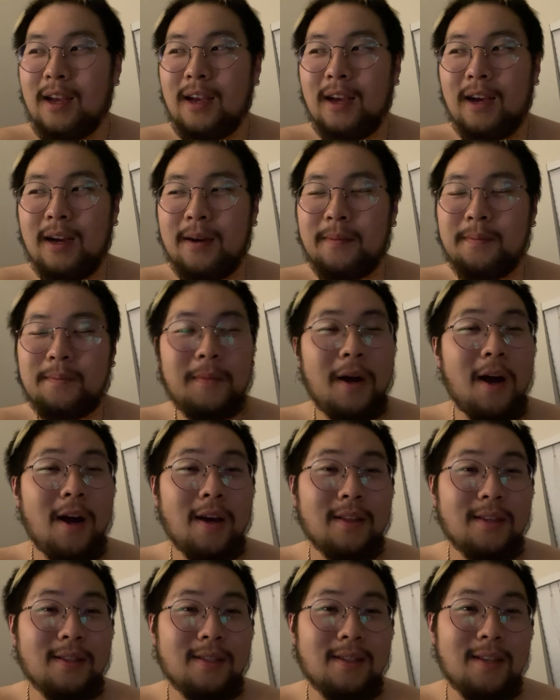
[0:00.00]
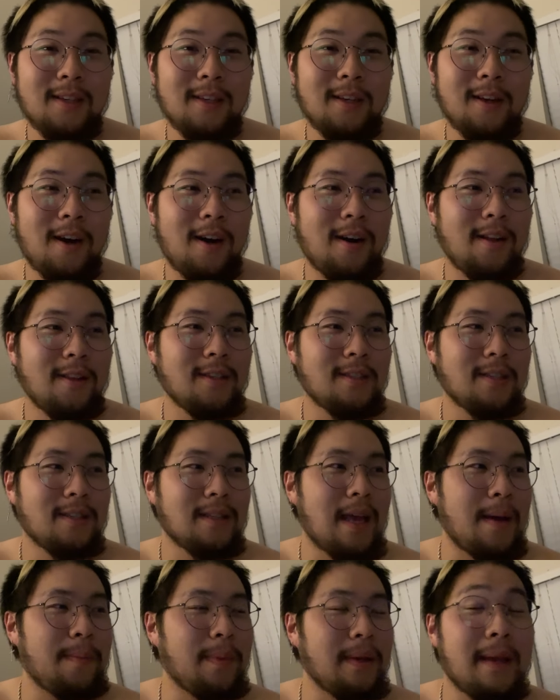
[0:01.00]
Um, honestly, college could
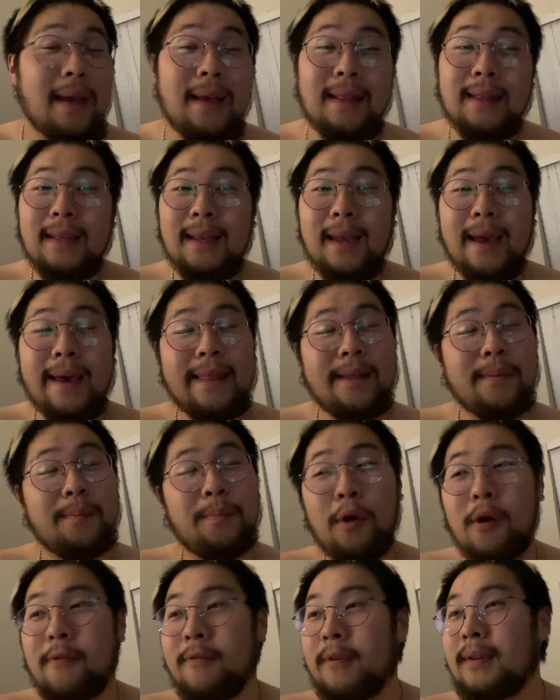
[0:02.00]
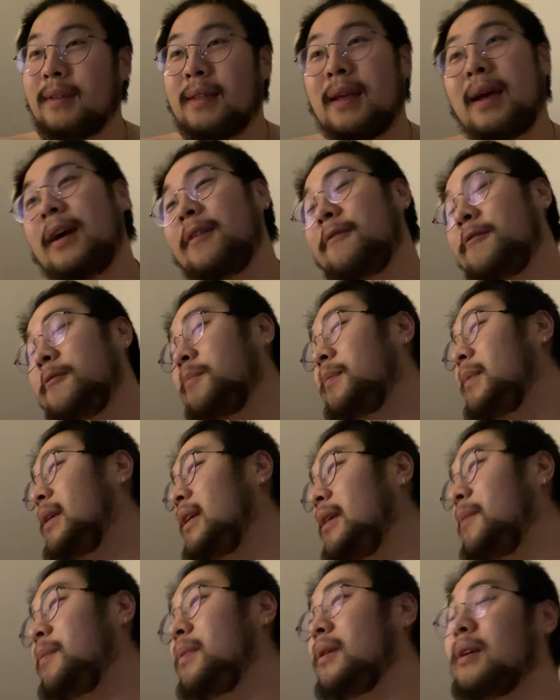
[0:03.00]
not be ending at a perfect time for
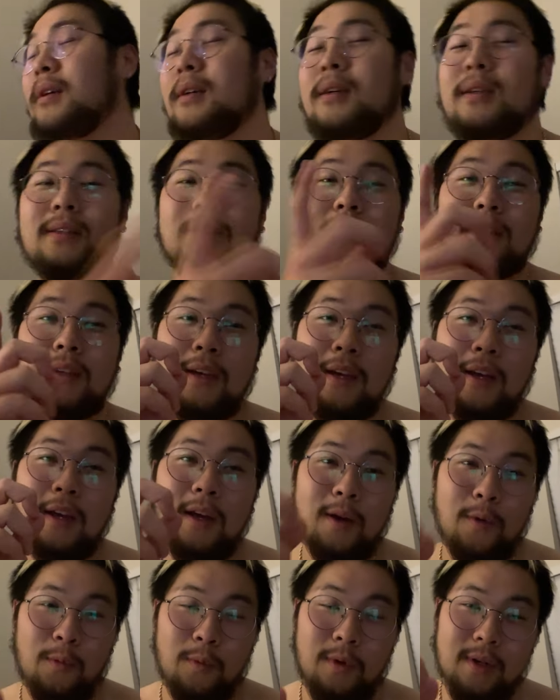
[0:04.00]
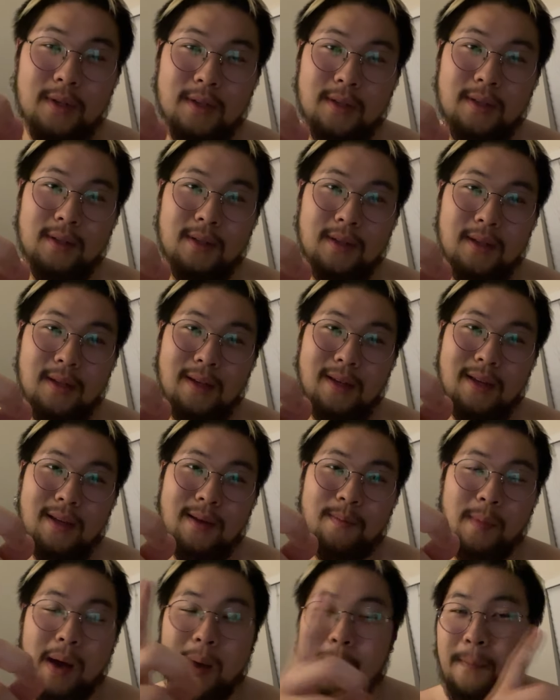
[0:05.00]
me because one,
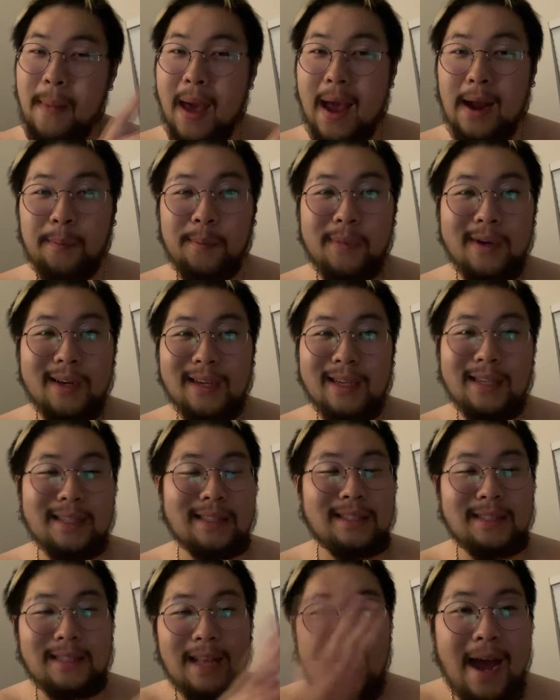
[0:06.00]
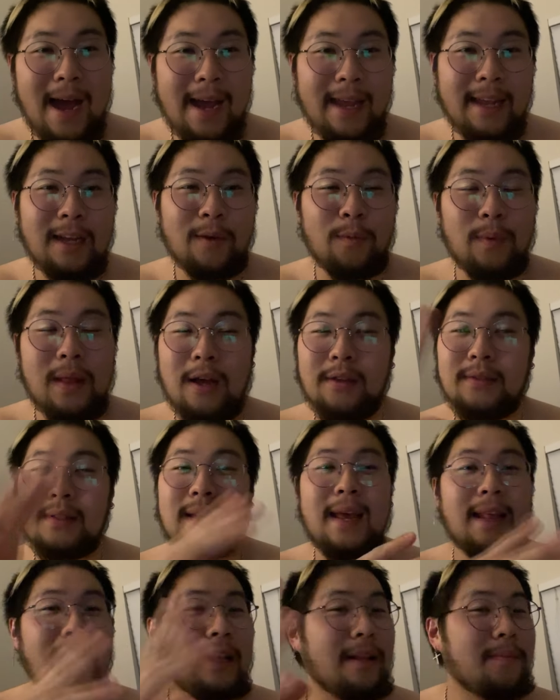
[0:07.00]
my MacBook is dying. When I was
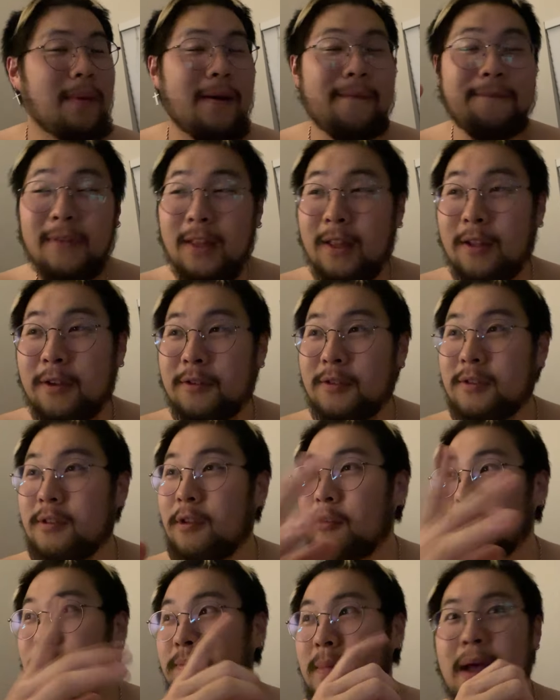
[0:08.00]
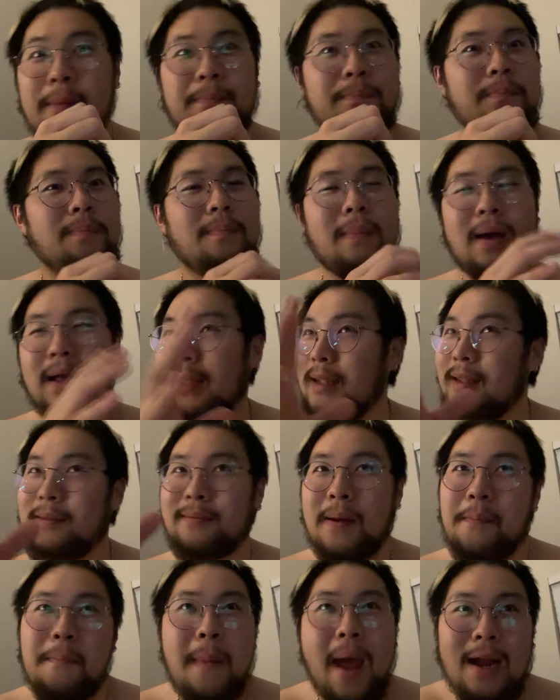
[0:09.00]
editing my videos, those Mac, my,
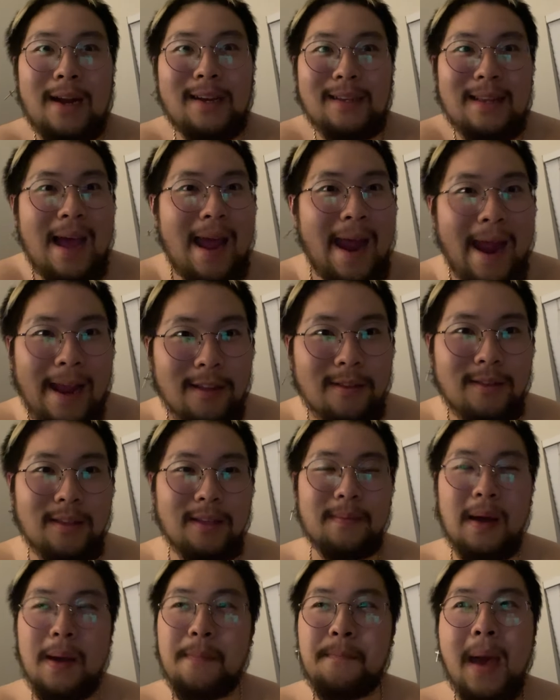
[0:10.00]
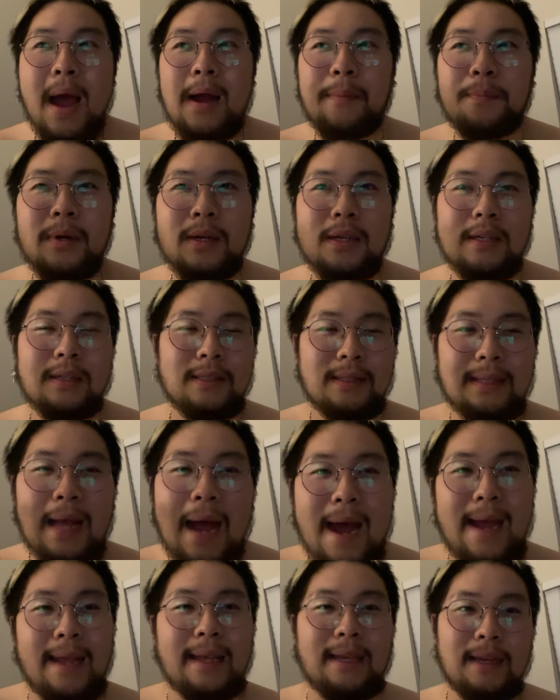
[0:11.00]
my Mac could not handle it. My MacBook is
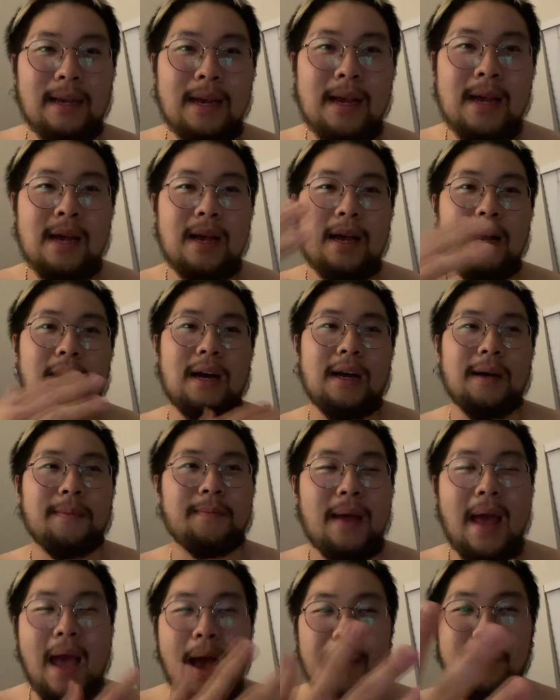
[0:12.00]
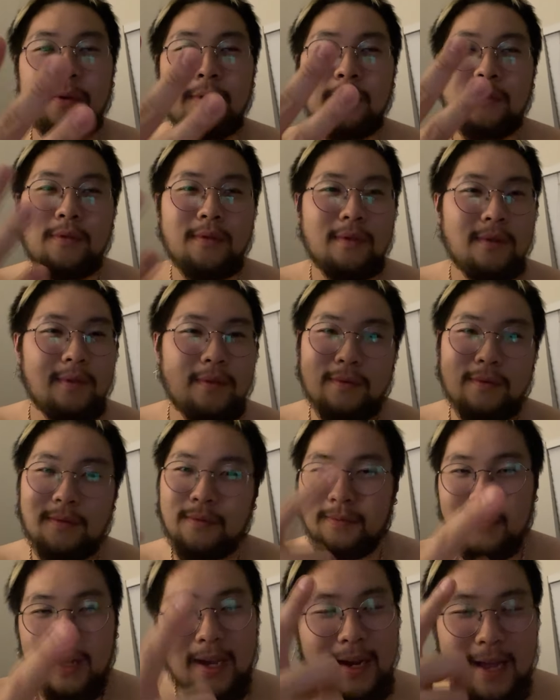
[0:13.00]
dying. Um, Apple,
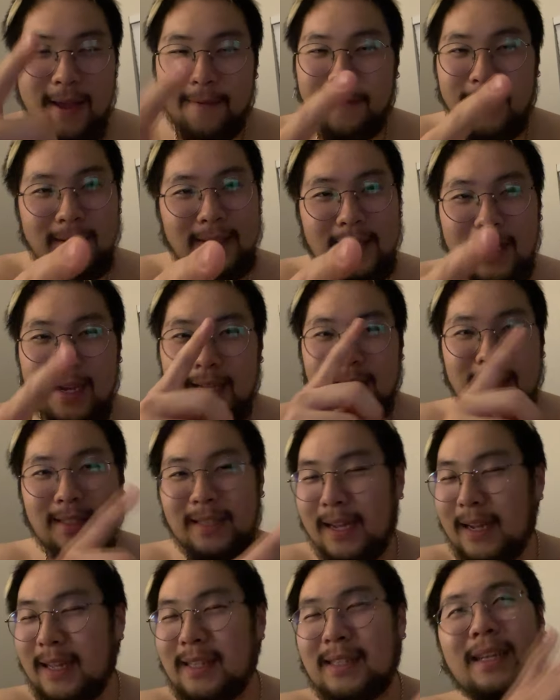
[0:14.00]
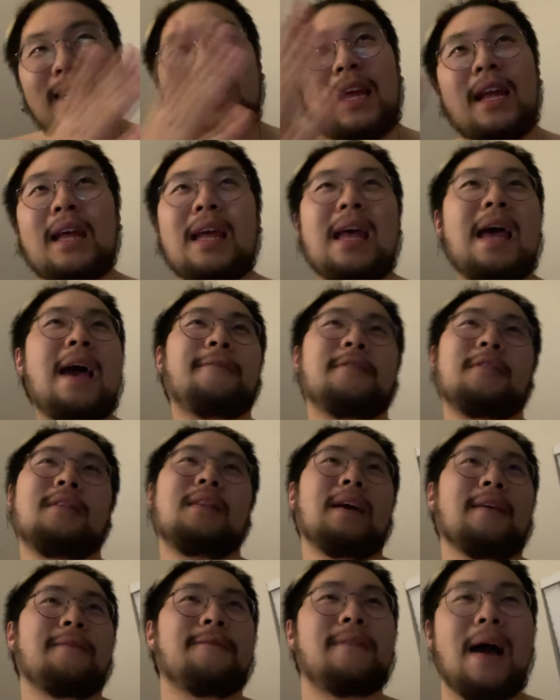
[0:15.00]
y'all gotta fix that because like it's like after
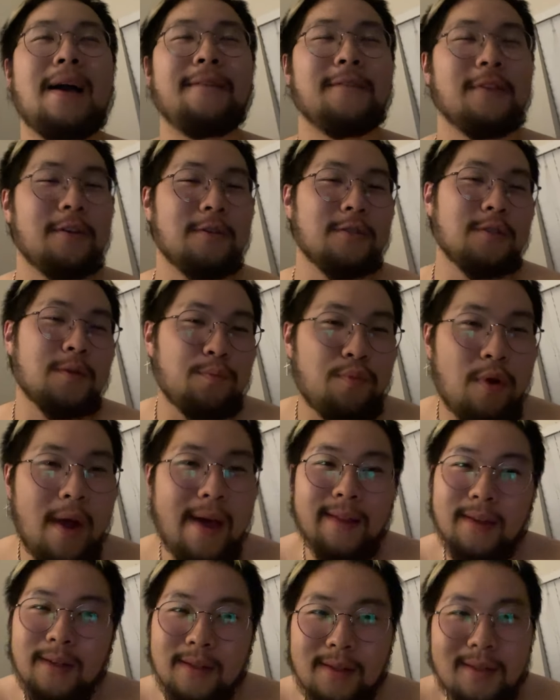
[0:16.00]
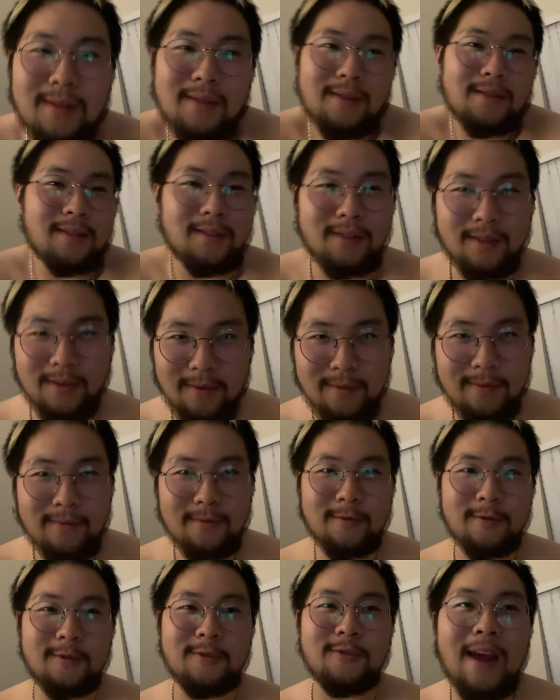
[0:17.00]
like five years, your product just
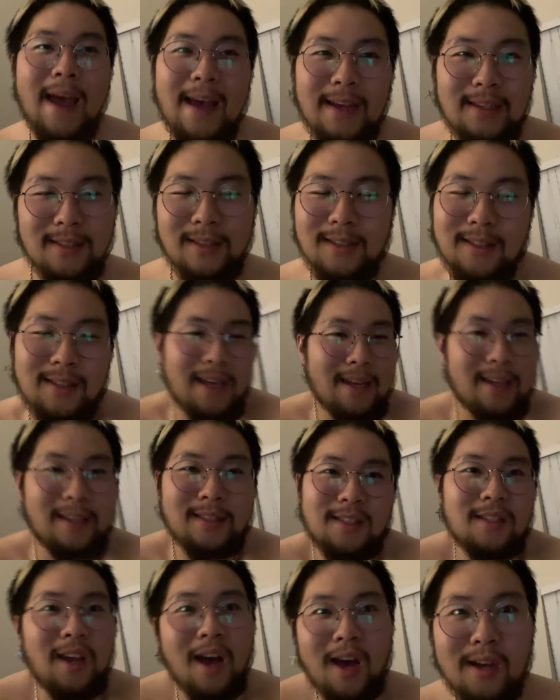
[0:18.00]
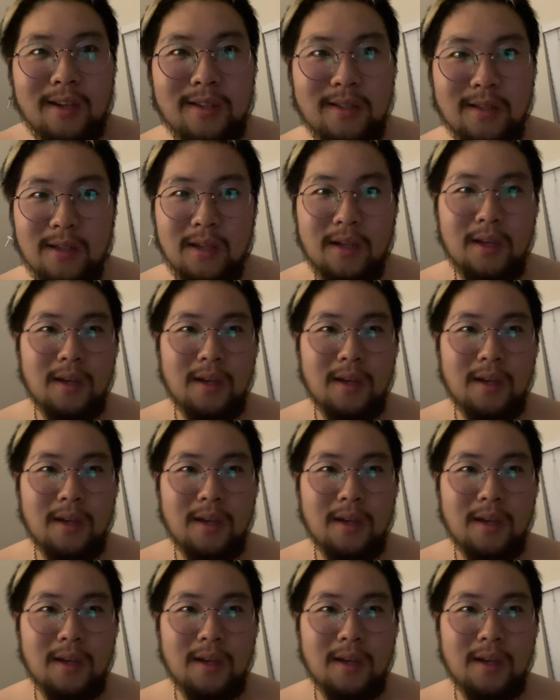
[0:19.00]
trashes. Like it sucks.